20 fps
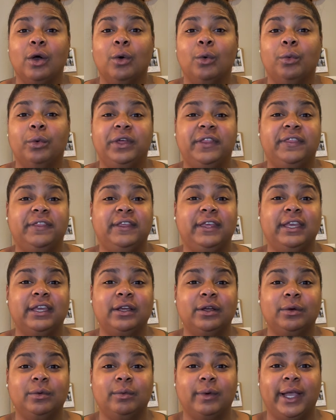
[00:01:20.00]
With
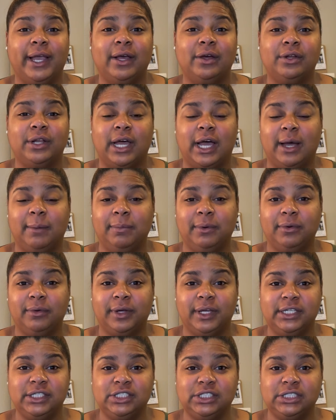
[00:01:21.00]
year-round
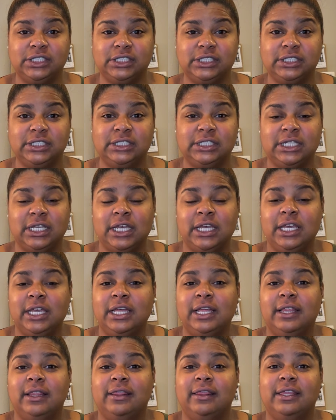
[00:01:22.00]
operations,
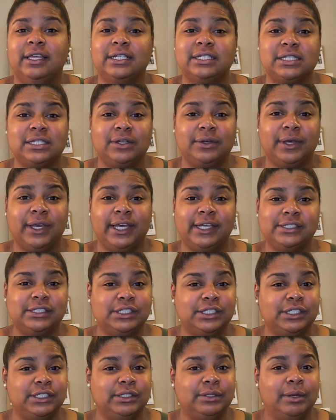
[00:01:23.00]
this
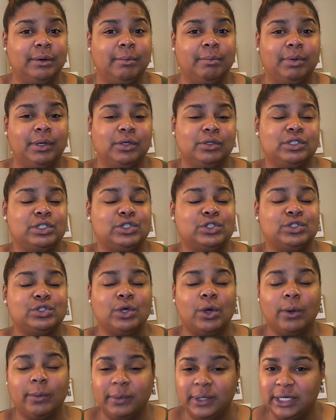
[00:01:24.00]
location boasts
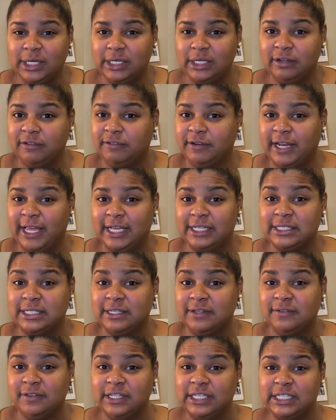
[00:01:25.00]
so many different
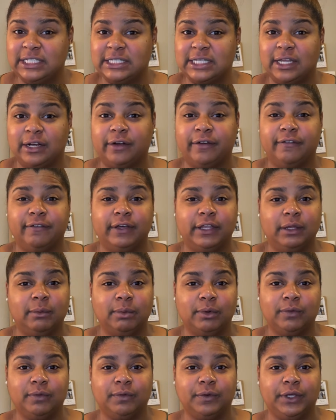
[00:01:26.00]
activities that are
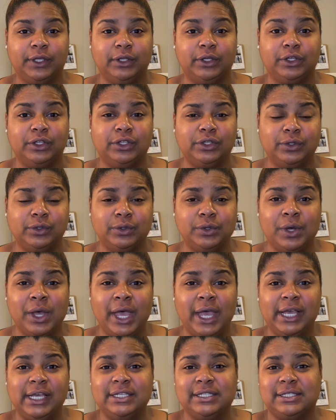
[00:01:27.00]
available for you to do,
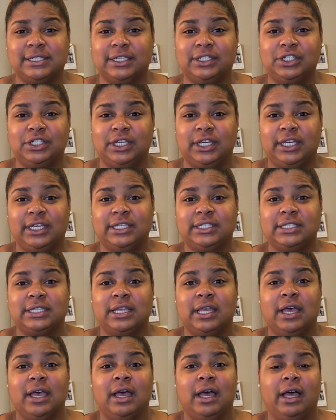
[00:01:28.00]
such as
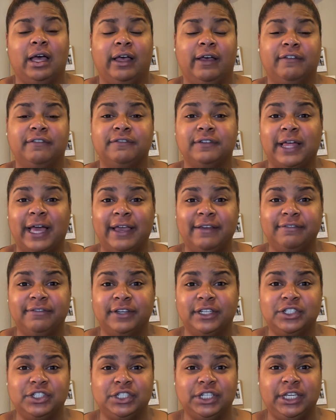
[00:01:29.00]
fly
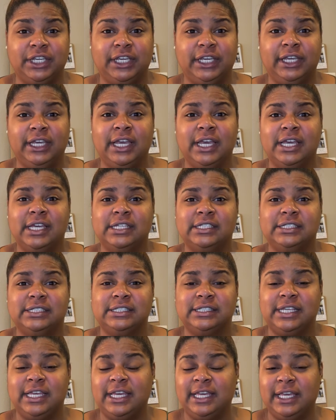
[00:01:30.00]
fishing,
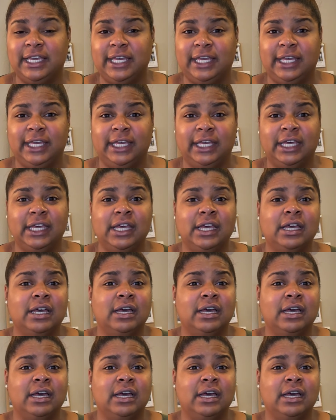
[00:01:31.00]
skiing,